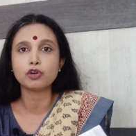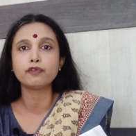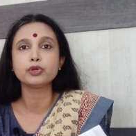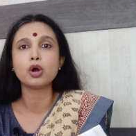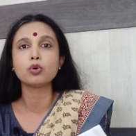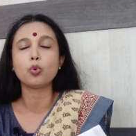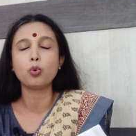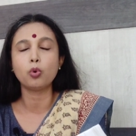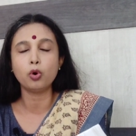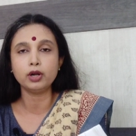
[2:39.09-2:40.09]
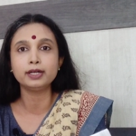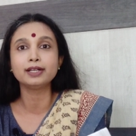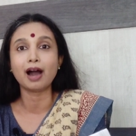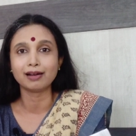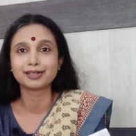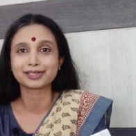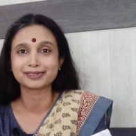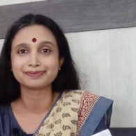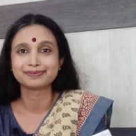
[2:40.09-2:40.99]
of your own gunk,